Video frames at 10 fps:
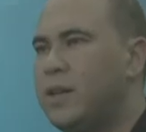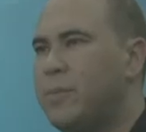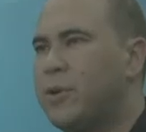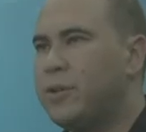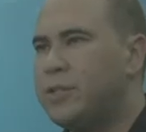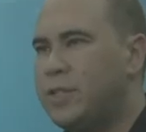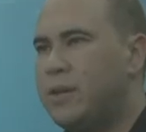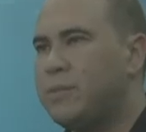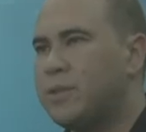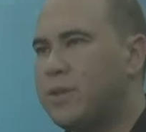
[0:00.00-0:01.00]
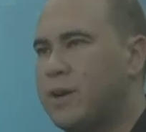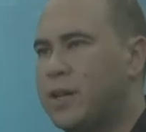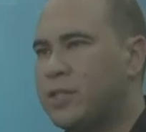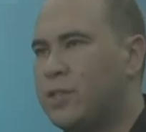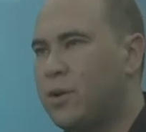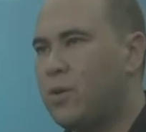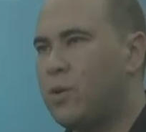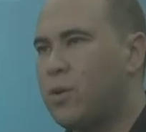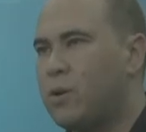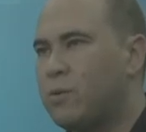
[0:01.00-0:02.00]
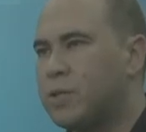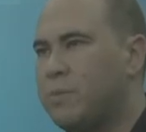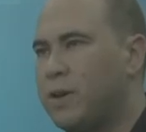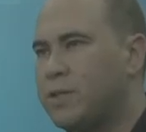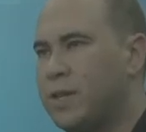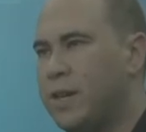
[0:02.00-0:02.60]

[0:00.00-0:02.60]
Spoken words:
Neighborhood teams are actually the core response to